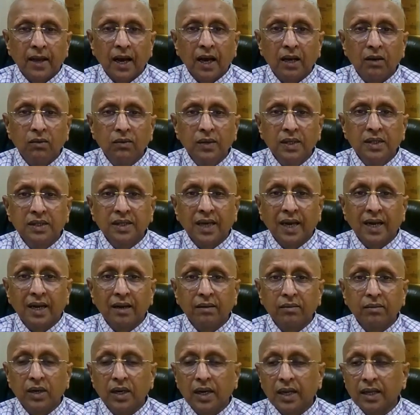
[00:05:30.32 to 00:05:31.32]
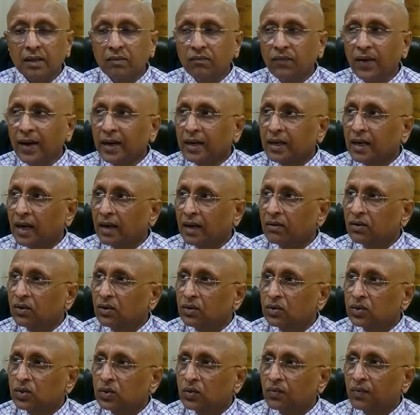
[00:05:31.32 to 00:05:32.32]
Always, Hahnemann, in fact, I
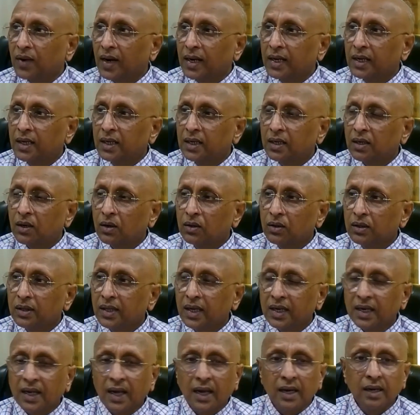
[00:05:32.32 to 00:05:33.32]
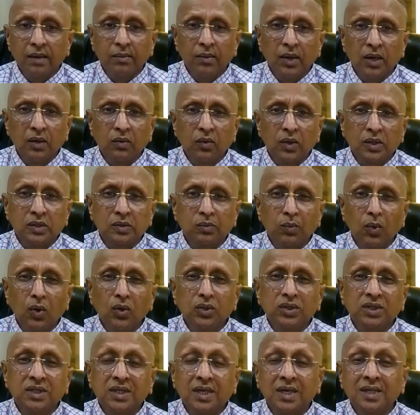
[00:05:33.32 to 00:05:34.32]
used to find it out that Hahnemann was
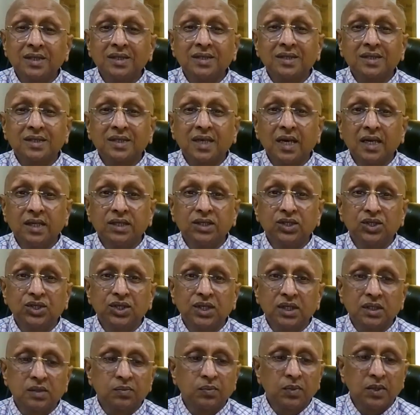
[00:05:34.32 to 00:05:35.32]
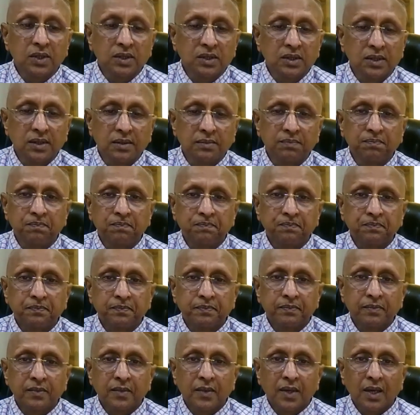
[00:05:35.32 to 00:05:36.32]
most conscientious person.
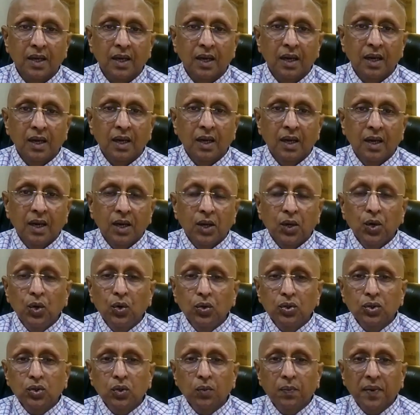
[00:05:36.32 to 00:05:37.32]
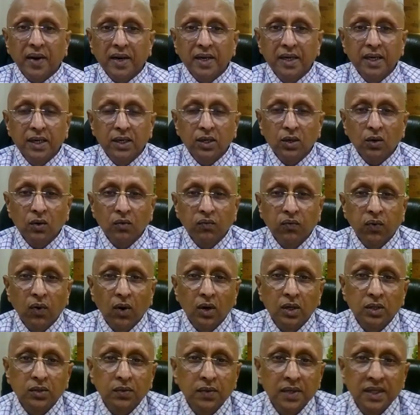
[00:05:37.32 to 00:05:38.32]
He used to find it out
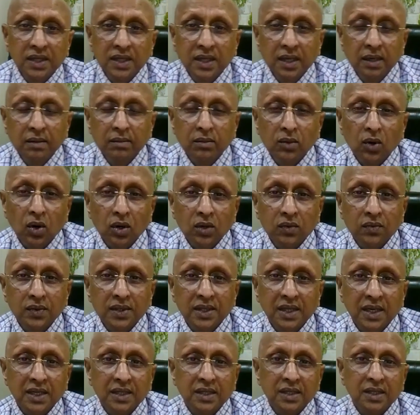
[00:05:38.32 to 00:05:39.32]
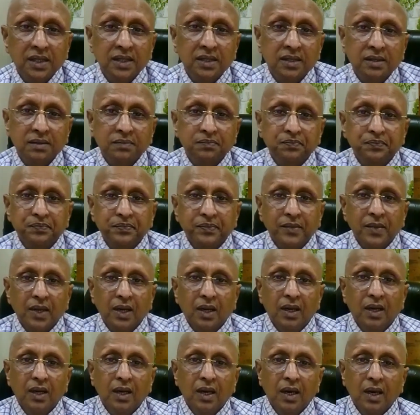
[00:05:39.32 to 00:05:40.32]
fault with him, not with others.
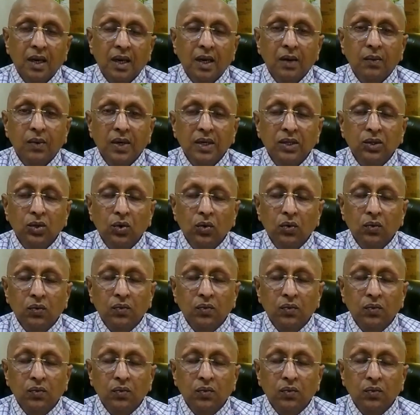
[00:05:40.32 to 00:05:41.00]
Even